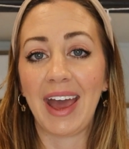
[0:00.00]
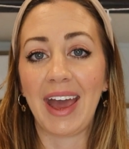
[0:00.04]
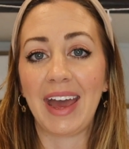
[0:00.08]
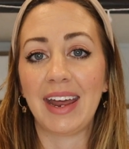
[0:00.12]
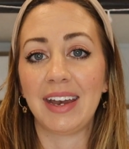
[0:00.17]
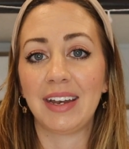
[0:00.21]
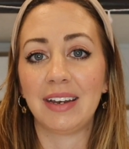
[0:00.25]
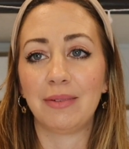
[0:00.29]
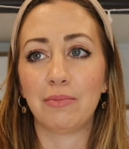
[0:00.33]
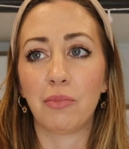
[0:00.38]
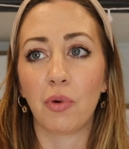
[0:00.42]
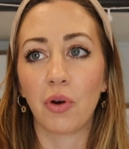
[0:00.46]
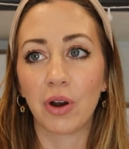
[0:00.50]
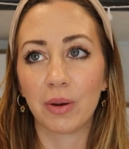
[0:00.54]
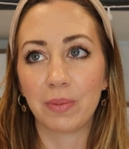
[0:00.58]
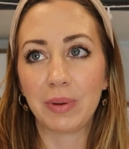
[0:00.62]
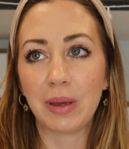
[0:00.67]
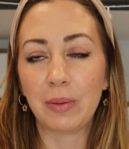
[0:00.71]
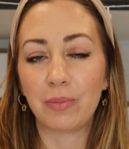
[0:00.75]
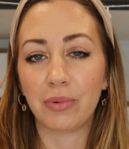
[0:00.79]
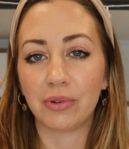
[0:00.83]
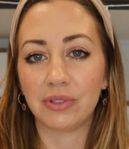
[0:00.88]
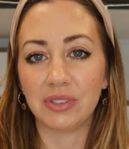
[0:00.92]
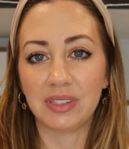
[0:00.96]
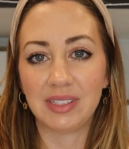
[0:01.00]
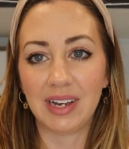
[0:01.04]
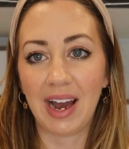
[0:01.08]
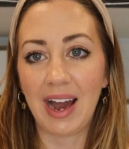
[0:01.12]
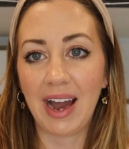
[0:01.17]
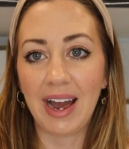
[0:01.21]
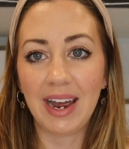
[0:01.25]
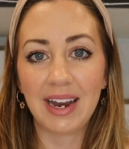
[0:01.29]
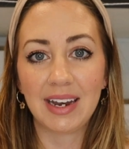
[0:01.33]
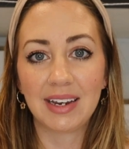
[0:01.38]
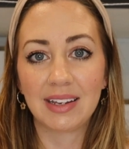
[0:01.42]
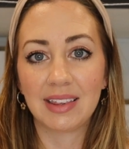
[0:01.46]
and more people
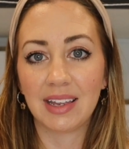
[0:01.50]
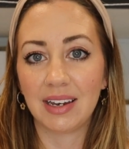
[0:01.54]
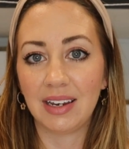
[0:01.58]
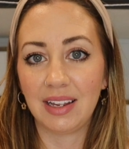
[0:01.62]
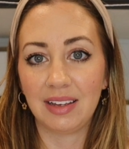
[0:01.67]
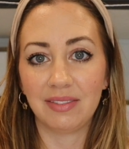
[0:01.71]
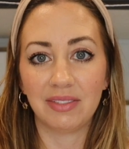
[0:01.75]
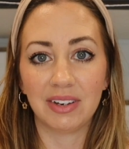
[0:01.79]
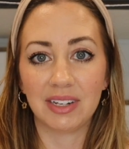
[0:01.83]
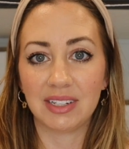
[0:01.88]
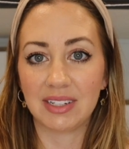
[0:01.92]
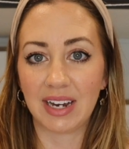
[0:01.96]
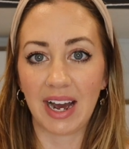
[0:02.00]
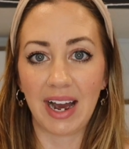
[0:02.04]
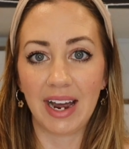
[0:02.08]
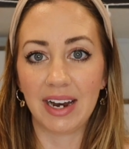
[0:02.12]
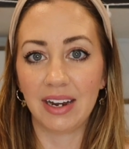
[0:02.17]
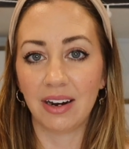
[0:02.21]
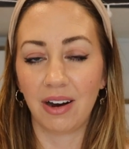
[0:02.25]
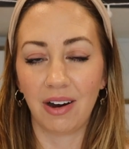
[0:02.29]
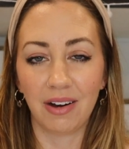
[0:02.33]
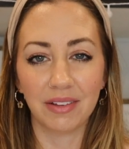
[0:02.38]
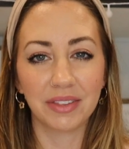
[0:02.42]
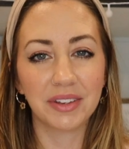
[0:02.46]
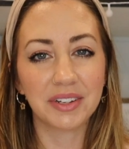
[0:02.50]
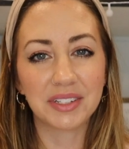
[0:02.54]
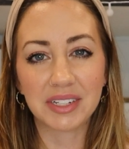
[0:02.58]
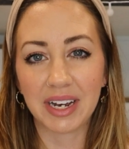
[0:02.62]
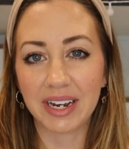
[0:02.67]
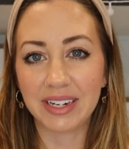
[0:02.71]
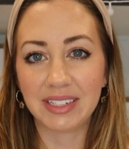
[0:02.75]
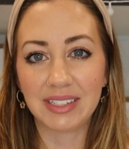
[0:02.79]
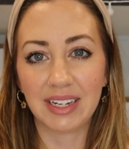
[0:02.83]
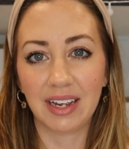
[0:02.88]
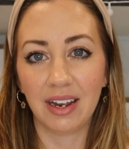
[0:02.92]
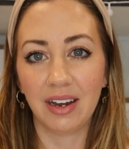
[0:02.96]
died than even died on the
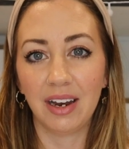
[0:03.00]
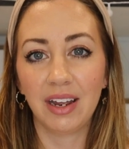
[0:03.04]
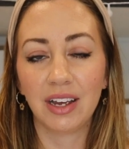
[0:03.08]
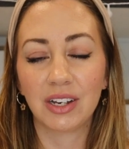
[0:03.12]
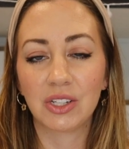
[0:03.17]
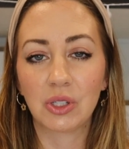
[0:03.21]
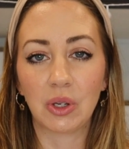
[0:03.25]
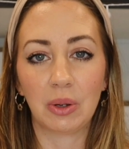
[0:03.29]
Titanic,